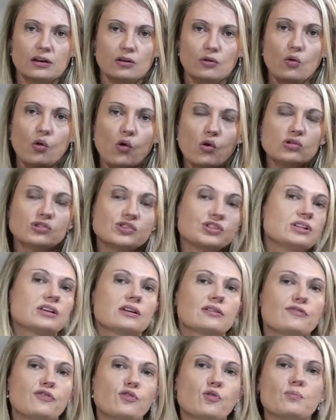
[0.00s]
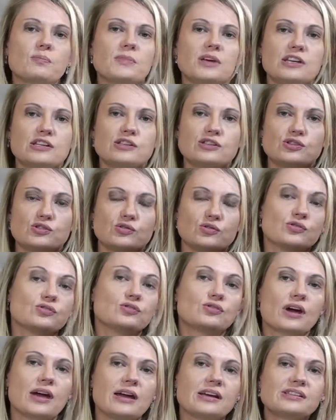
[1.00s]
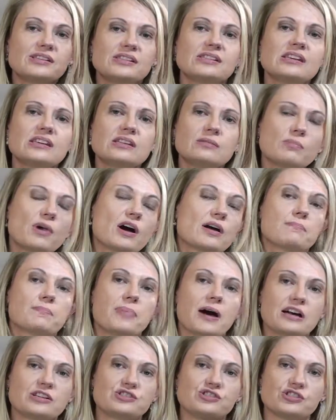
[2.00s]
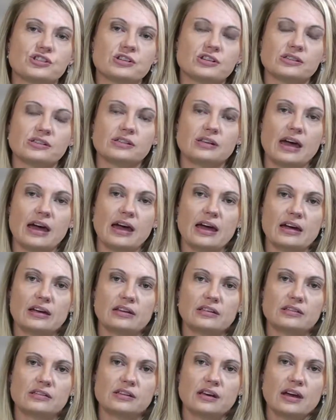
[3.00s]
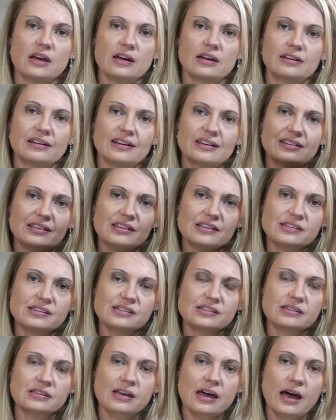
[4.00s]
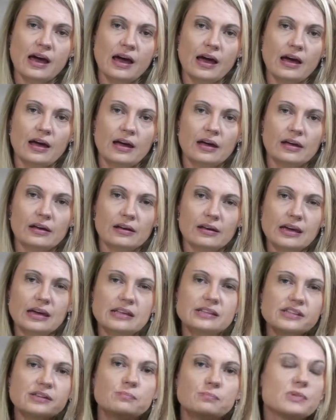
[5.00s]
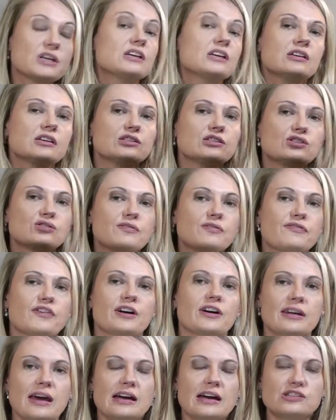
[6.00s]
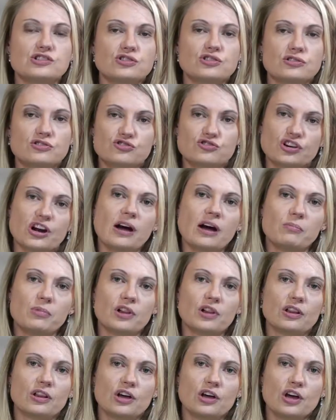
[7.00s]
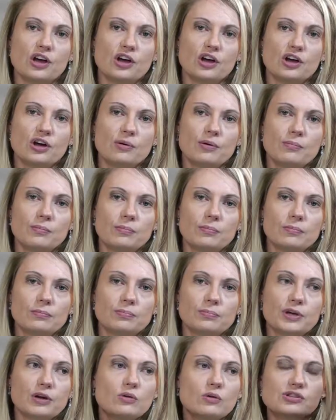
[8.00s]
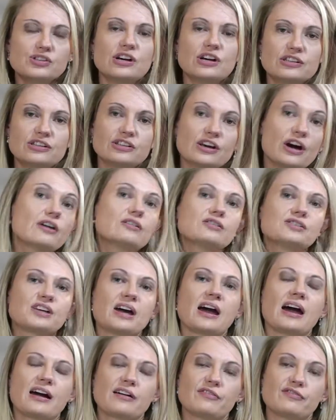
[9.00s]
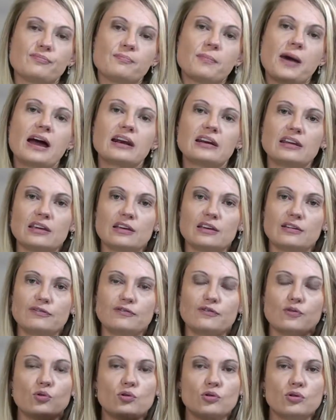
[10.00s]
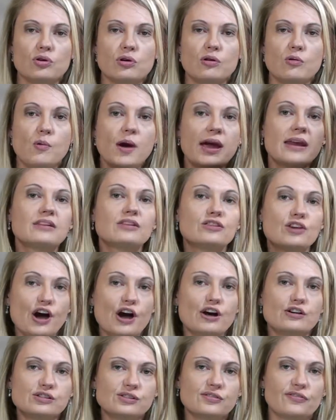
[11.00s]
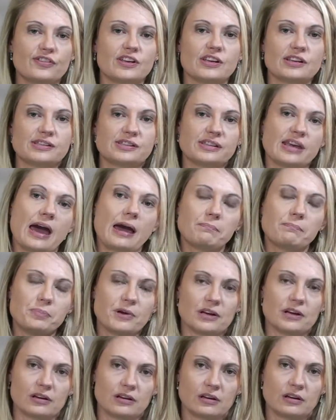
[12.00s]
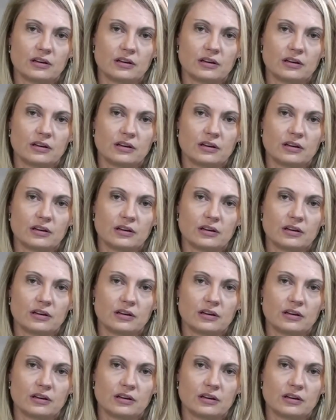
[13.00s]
causing for me to exceed my budget, and that is getting me into financial trouble because I don't have money for when those things happen.